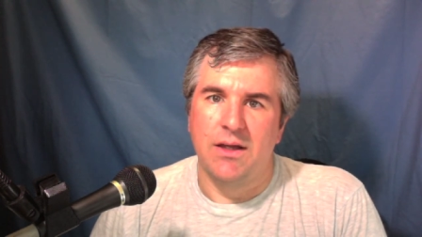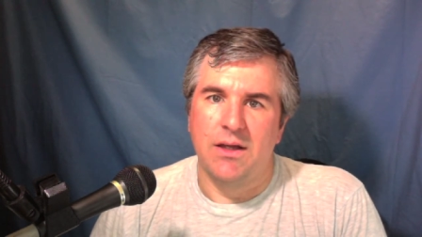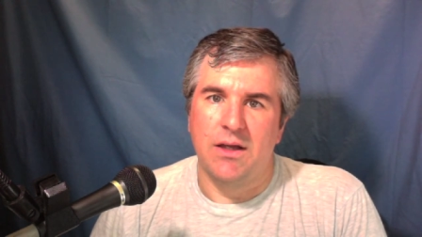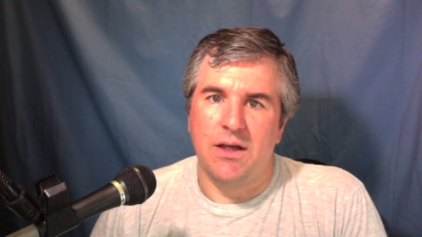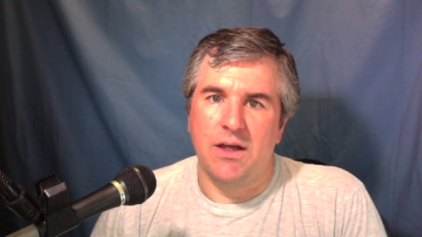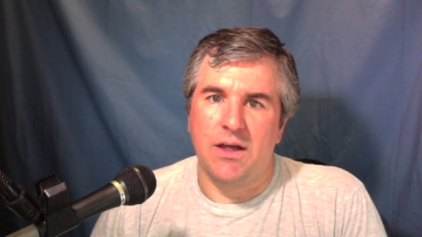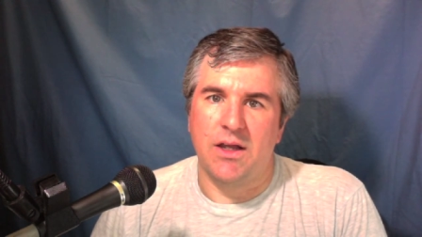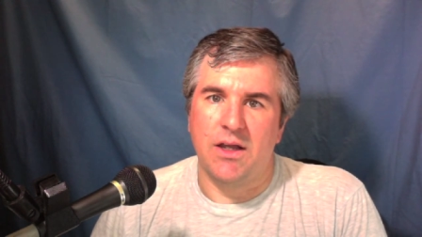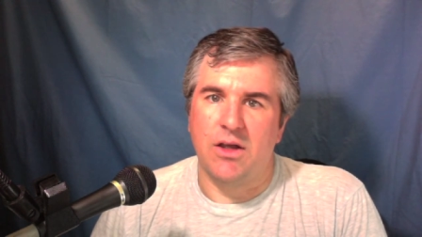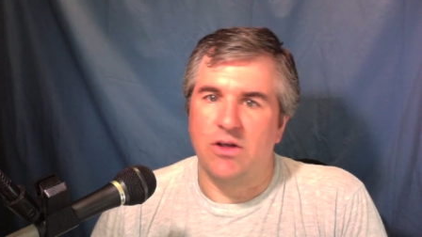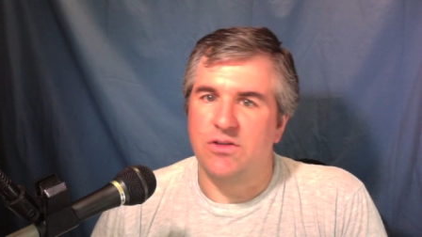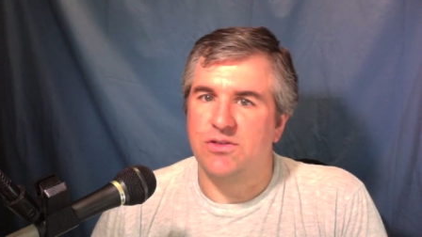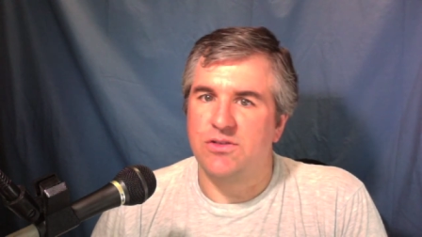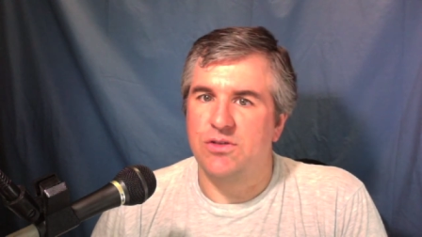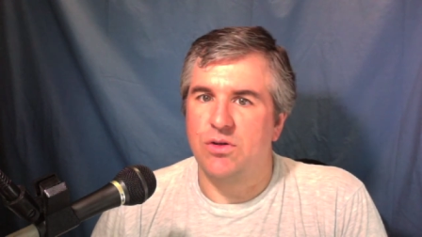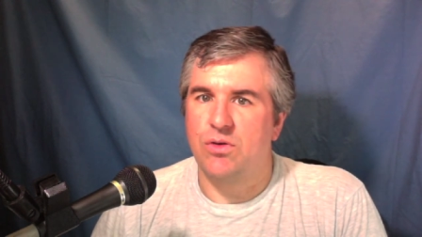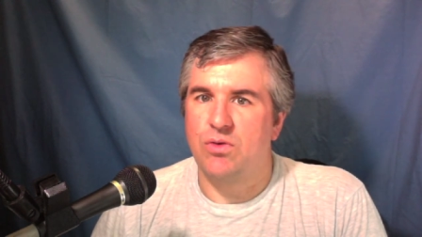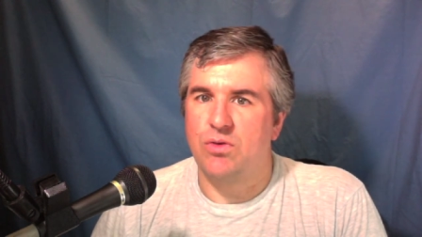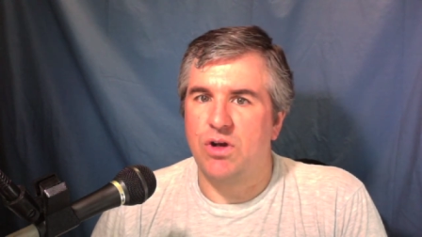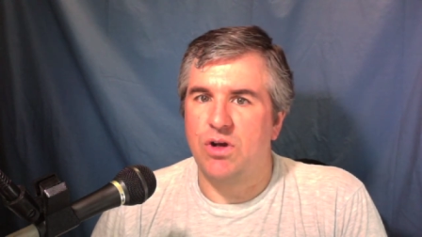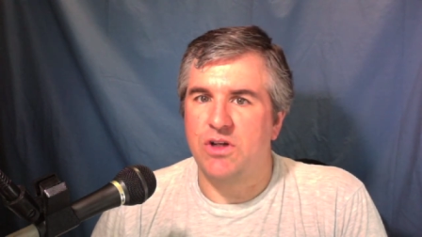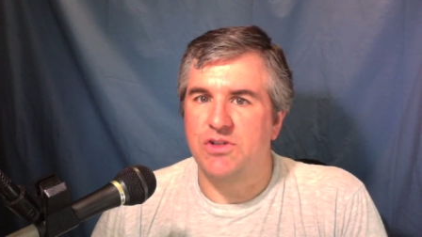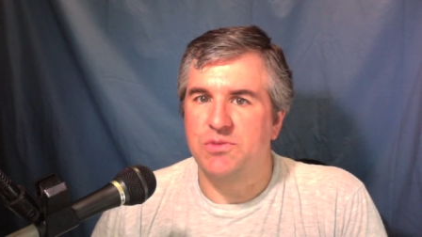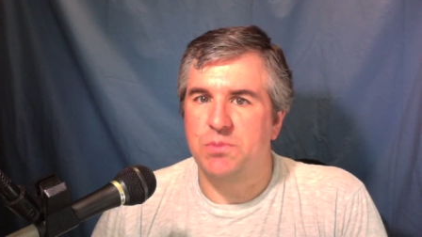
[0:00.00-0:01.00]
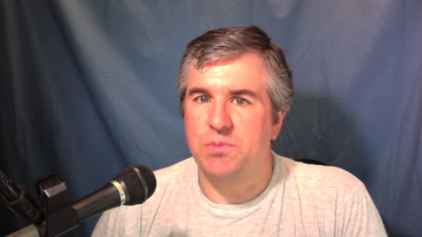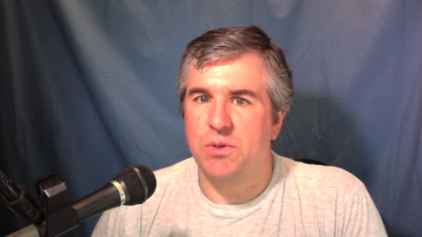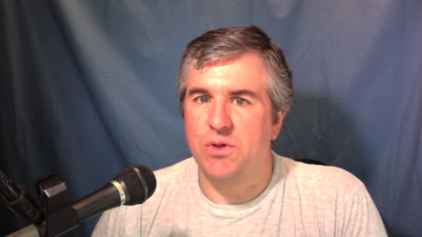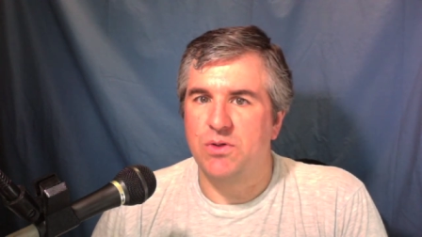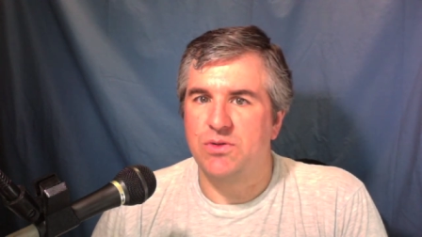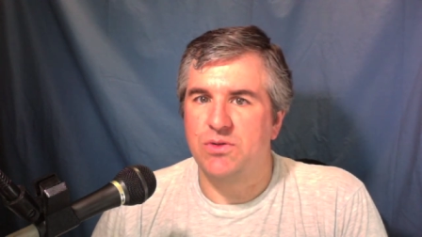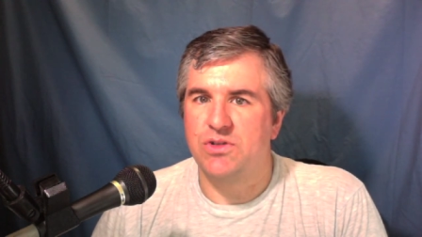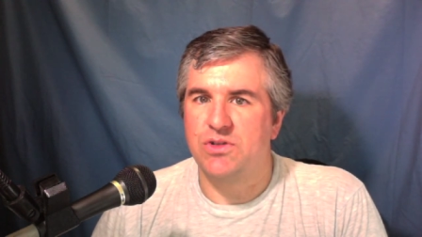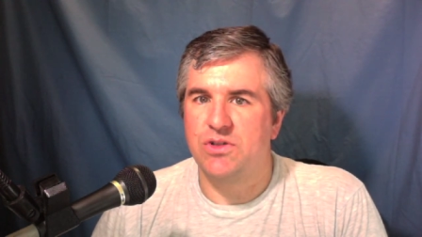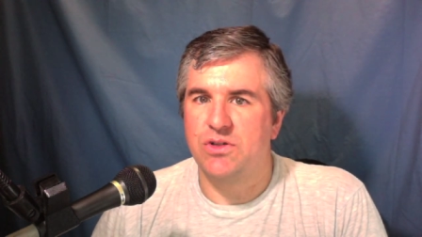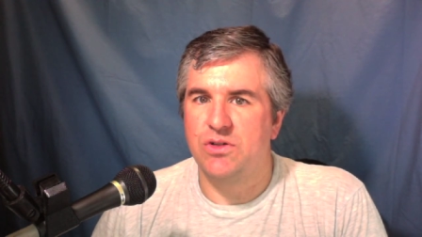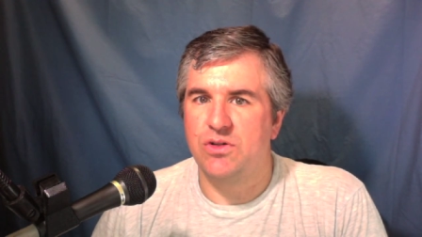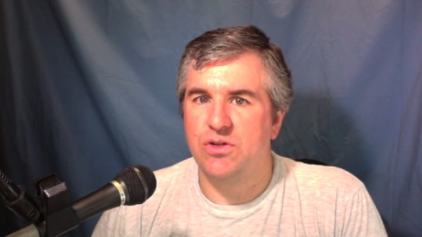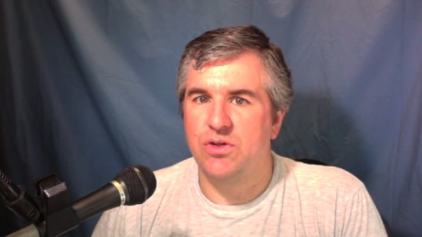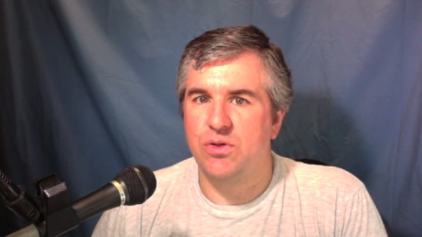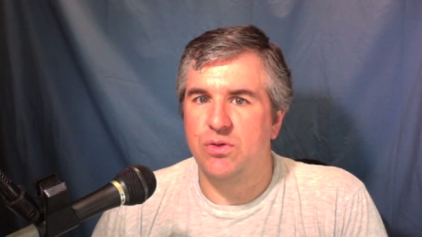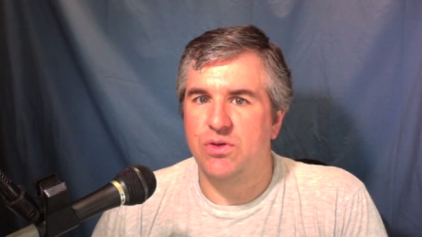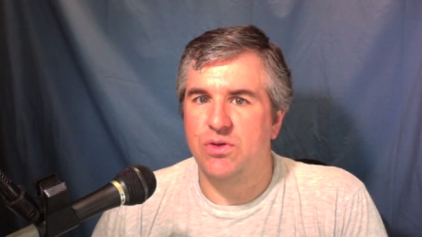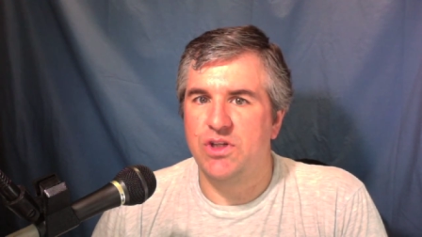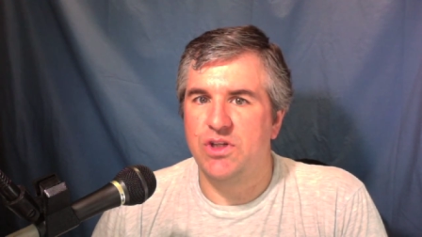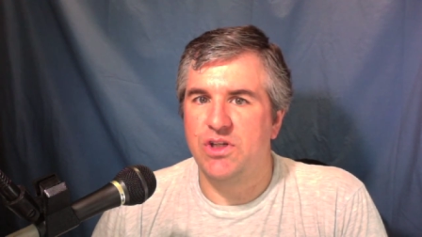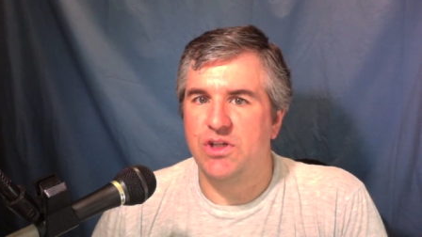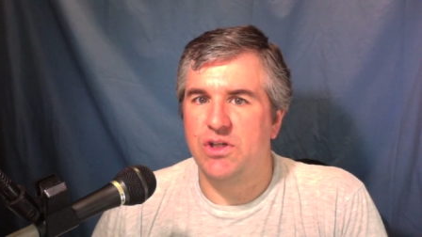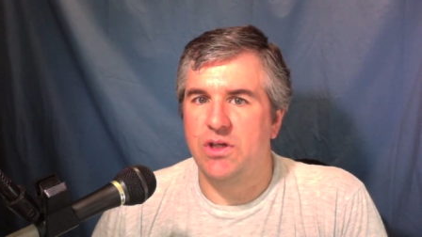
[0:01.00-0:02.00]
I also cross-post
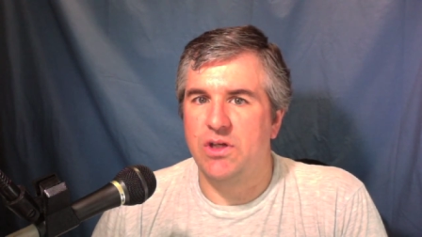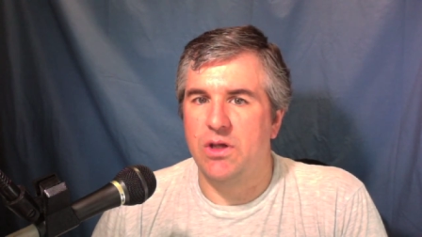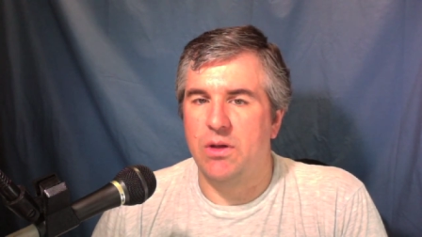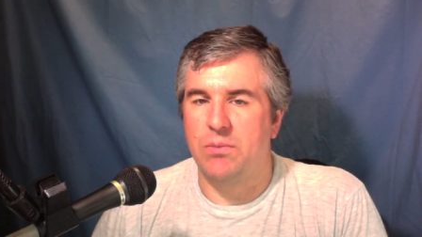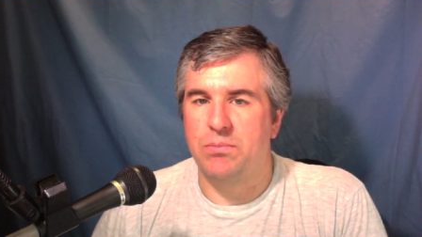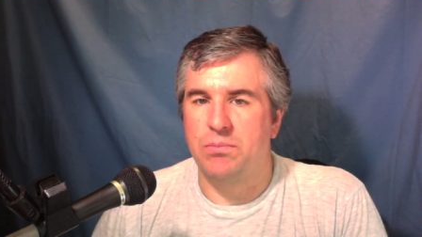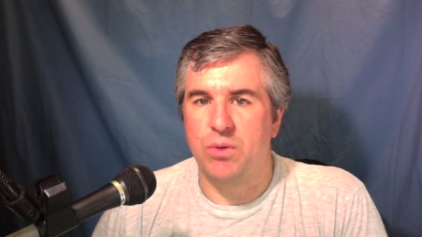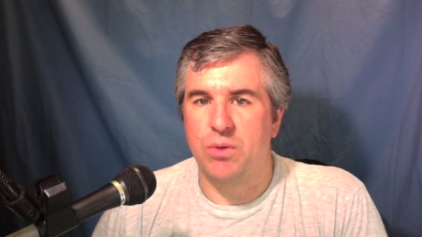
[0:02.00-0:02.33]
to the